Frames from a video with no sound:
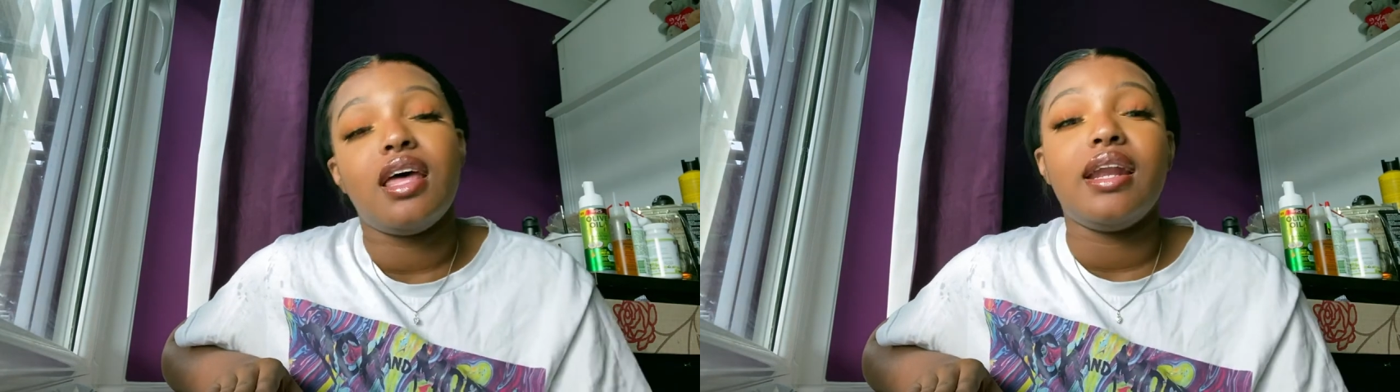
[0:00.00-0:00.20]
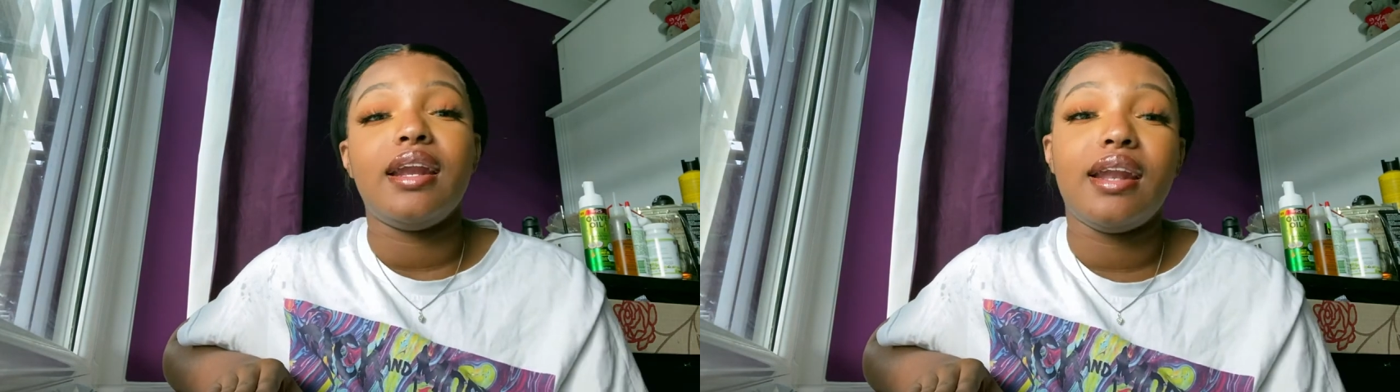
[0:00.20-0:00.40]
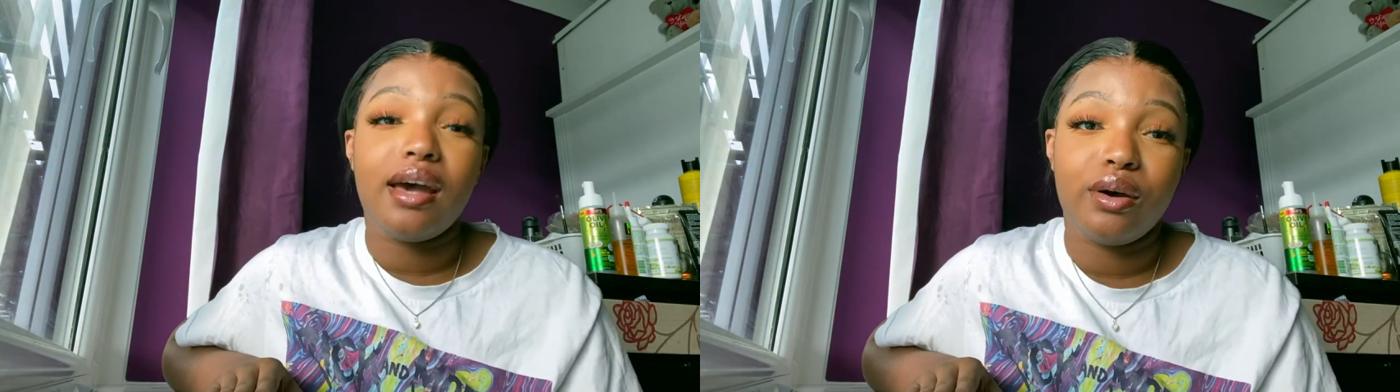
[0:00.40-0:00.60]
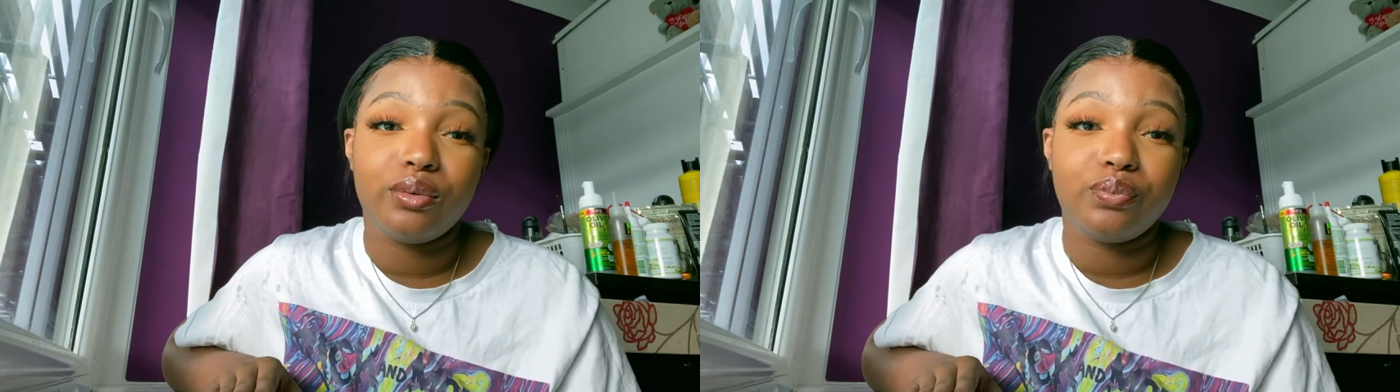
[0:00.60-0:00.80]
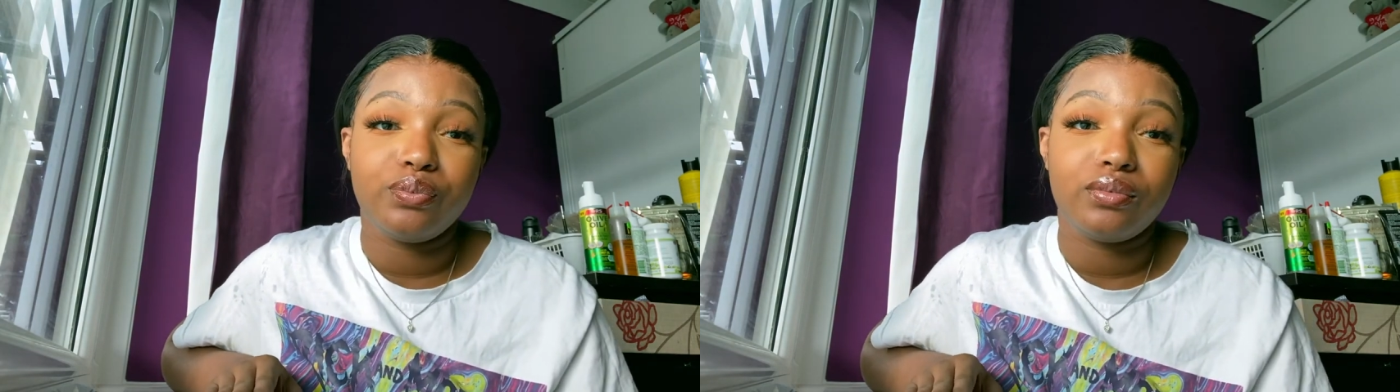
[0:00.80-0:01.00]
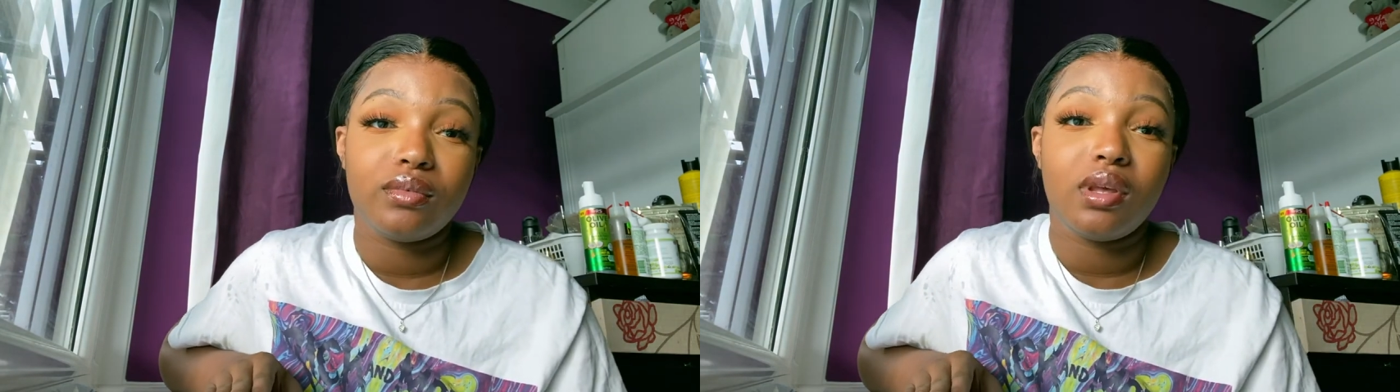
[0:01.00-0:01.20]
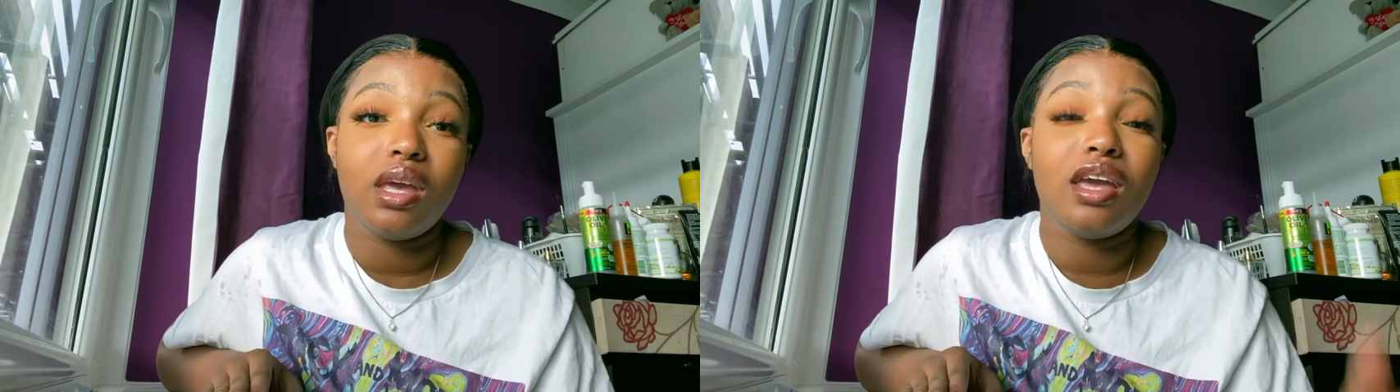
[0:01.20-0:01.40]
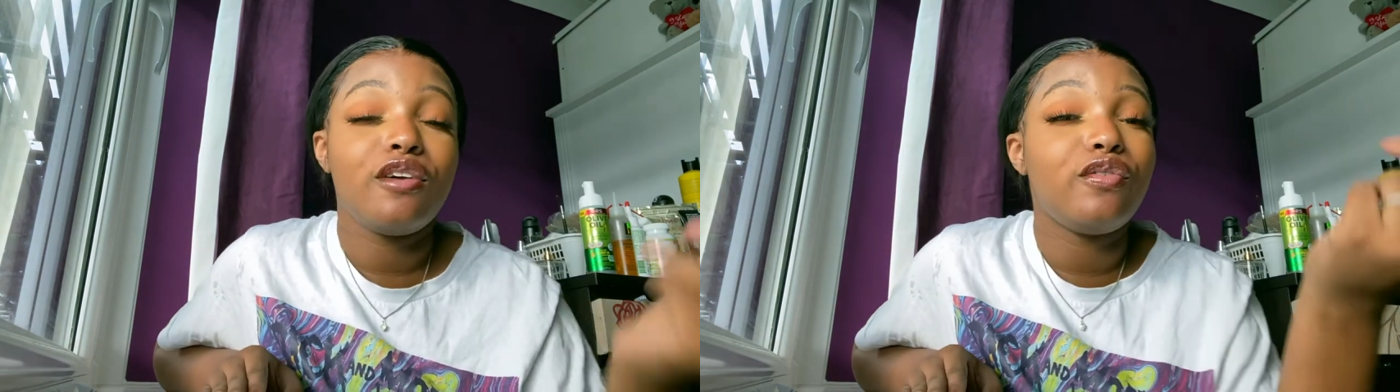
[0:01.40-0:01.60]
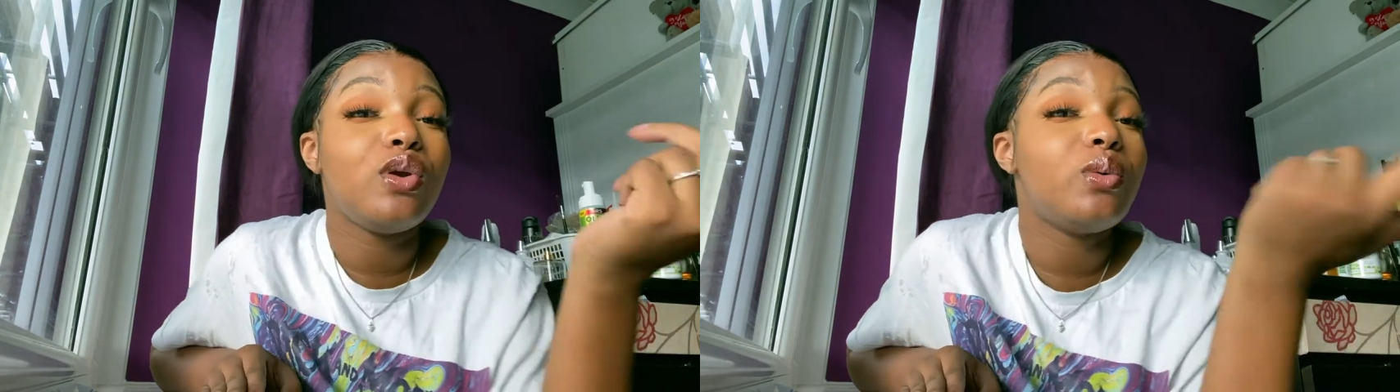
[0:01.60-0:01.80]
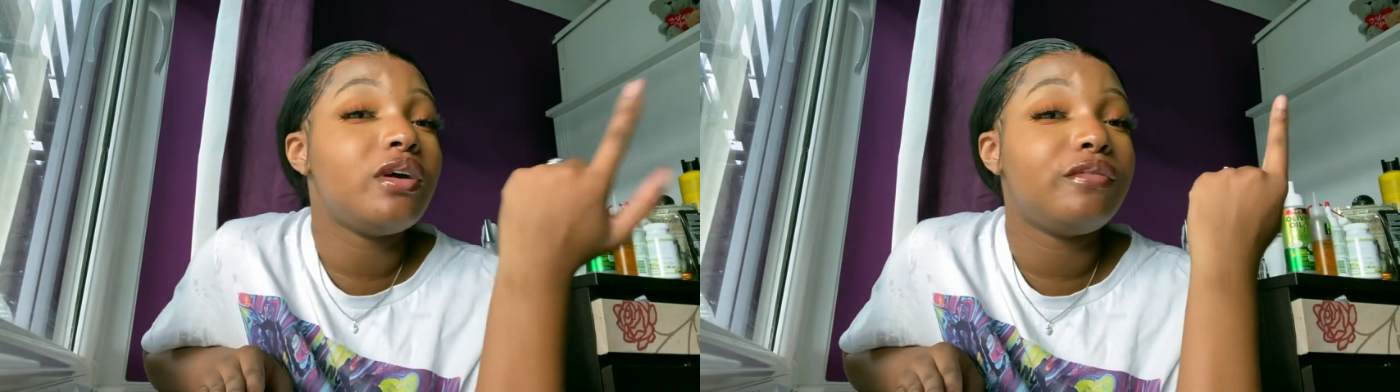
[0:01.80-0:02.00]
Now, if
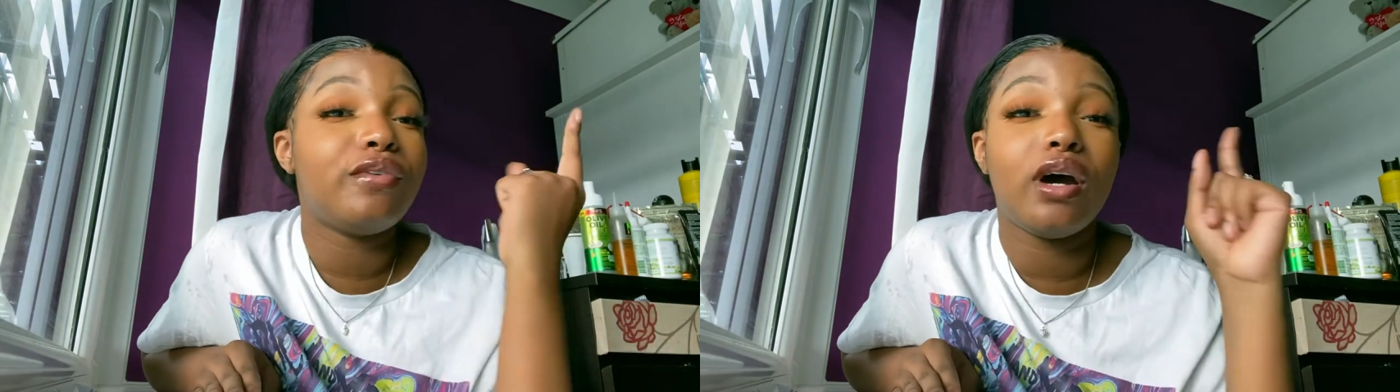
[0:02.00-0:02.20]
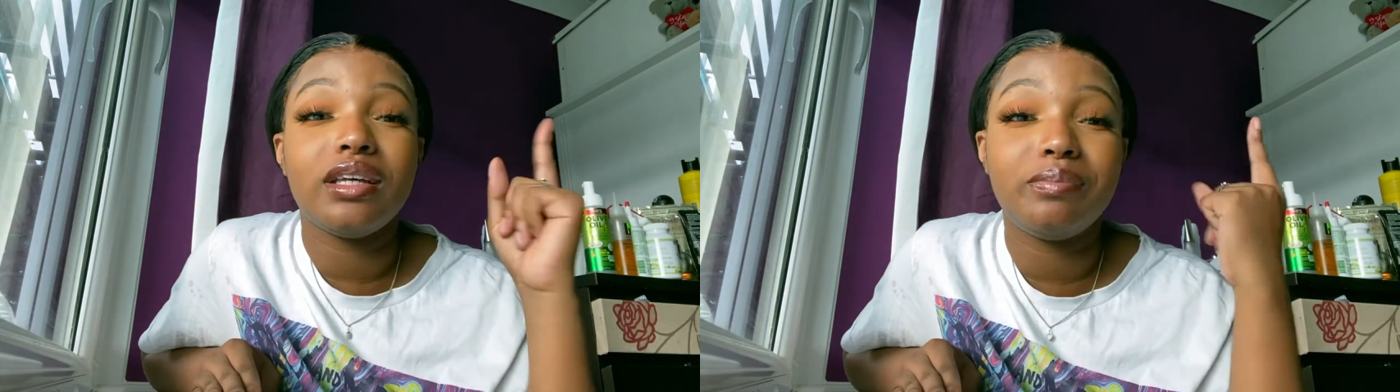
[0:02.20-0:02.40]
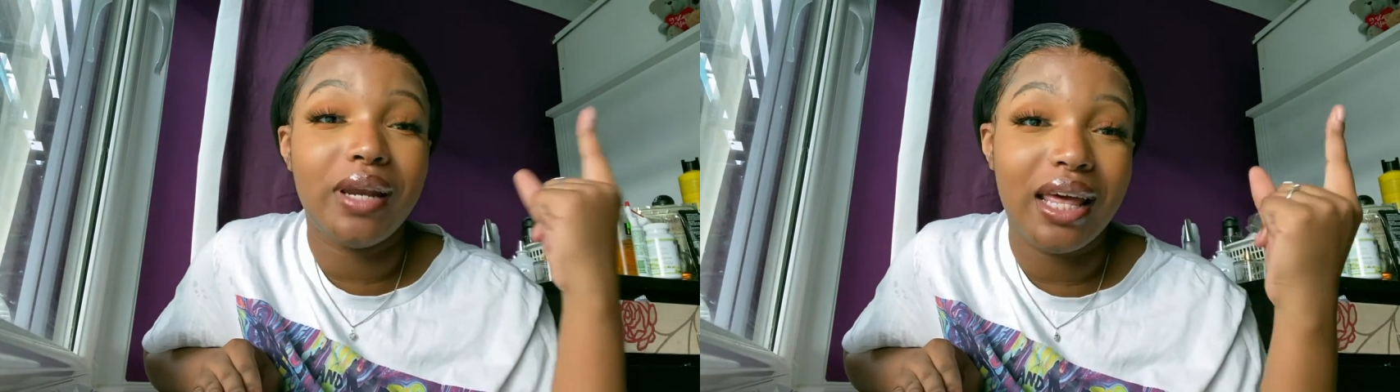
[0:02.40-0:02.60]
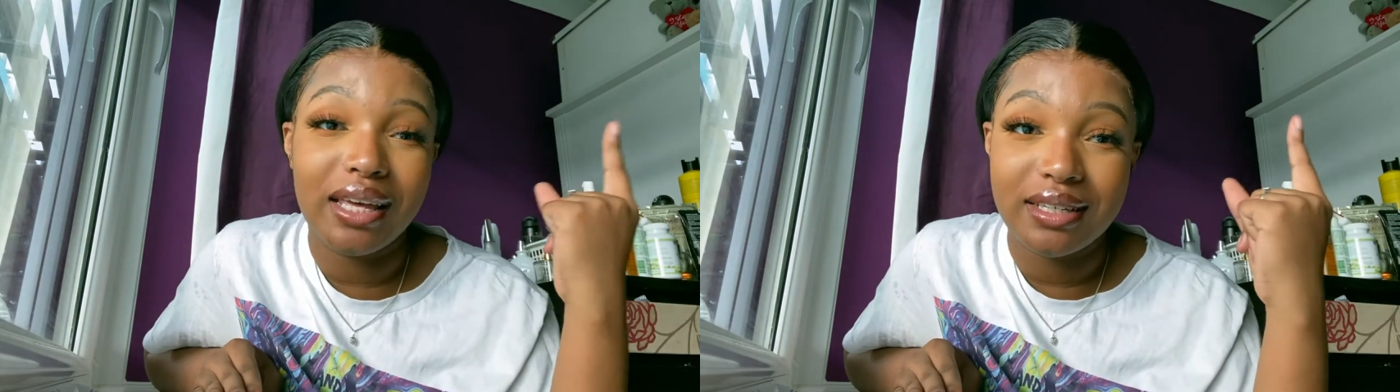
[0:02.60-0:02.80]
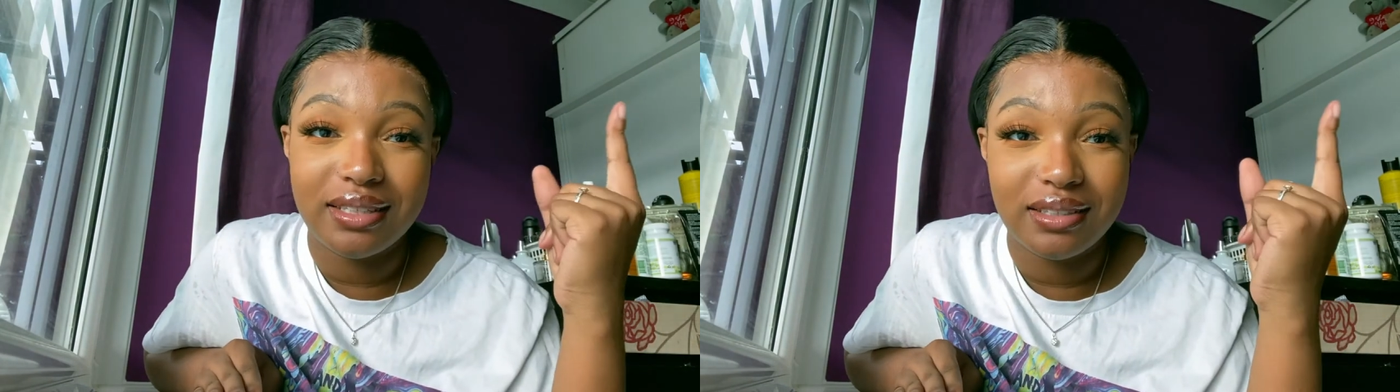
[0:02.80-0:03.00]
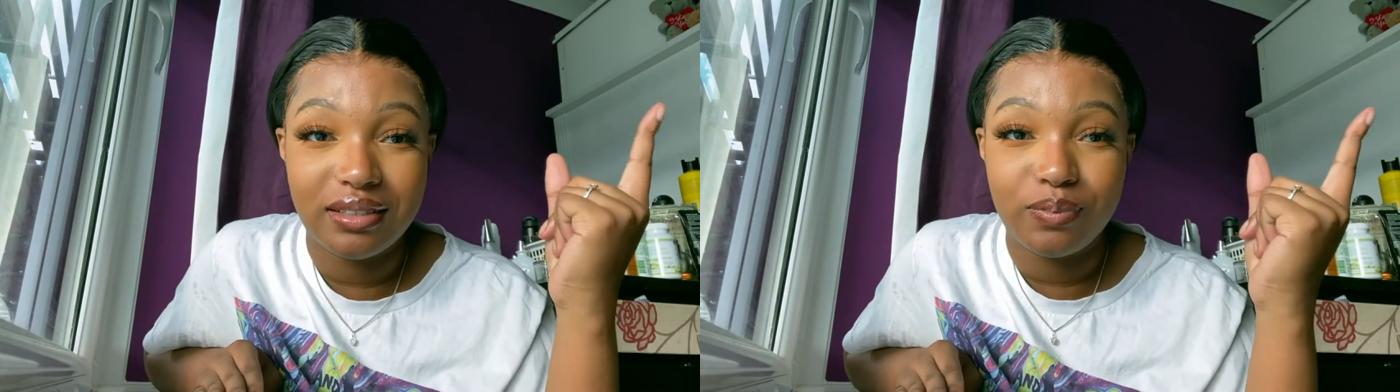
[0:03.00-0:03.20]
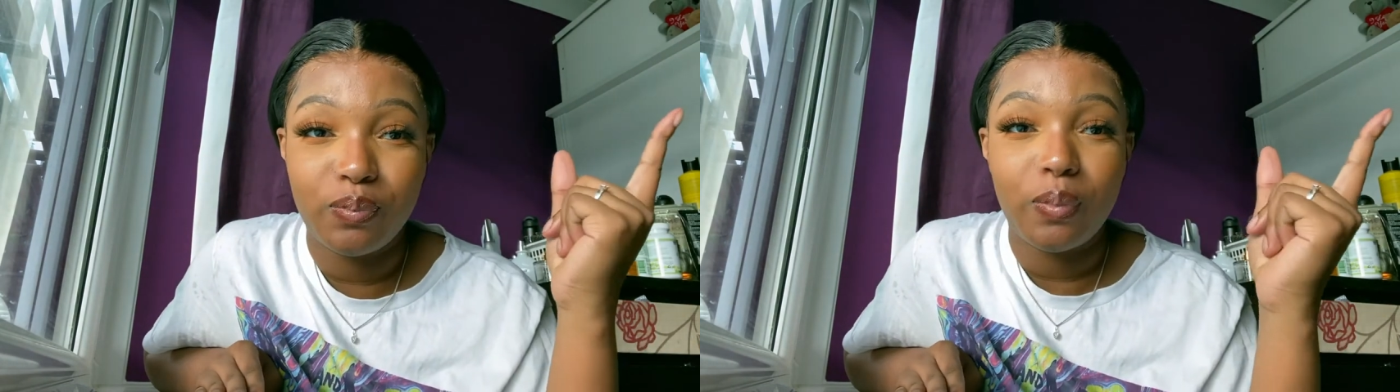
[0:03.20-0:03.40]
you win first place,